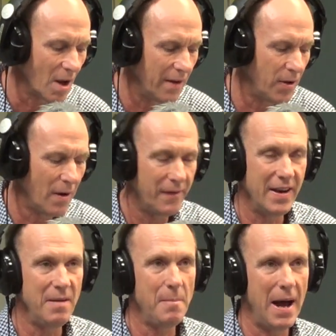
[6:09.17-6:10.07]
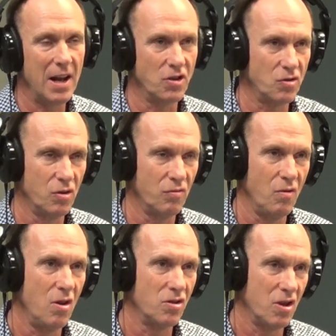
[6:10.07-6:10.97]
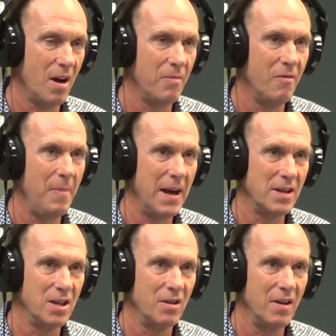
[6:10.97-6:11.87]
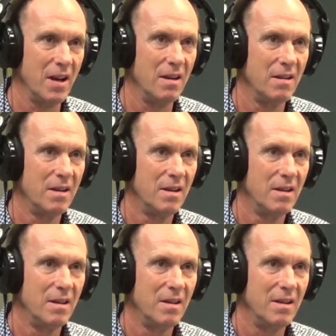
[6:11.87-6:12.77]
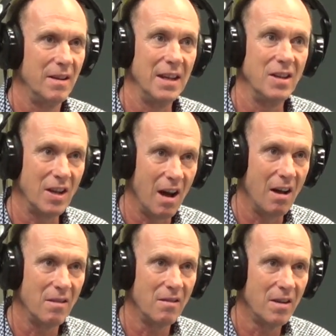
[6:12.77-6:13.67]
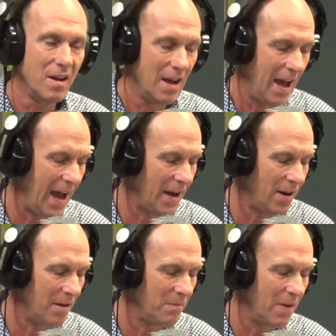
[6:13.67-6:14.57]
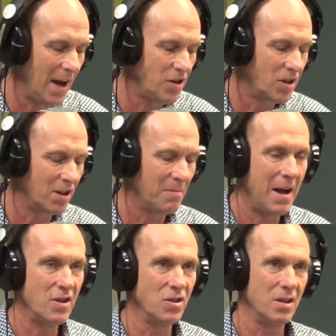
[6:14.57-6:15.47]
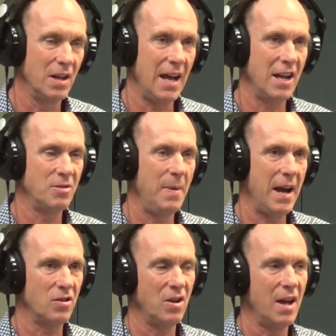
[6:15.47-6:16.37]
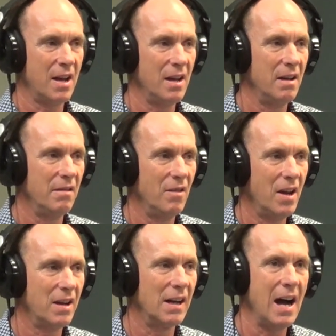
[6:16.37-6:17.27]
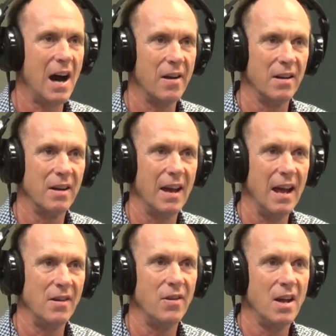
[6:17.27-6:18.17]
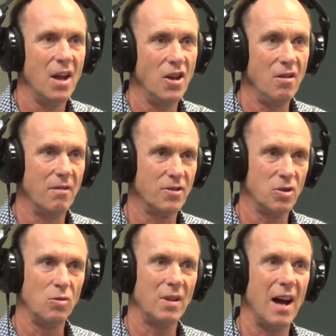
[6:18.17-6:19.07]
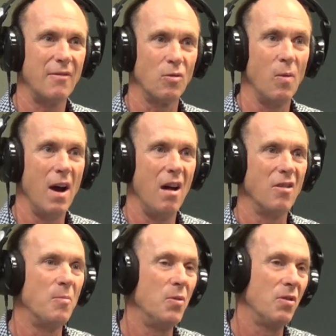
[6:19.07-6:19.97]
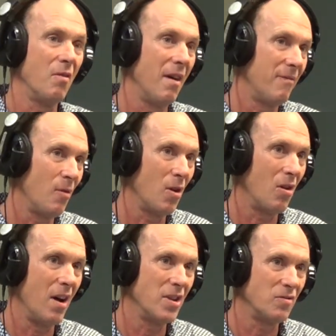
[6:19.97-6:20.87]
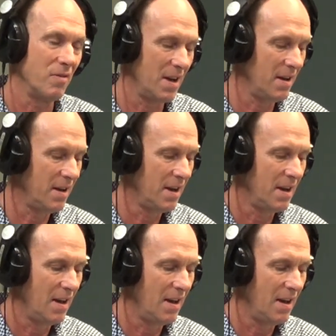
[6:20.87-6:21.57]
if you have an imbalance or the wrong type of bacteria in your gut. And as you can imagine, your large bowel's like a garden. And, if it's looked after well, you put the right fertilizer in,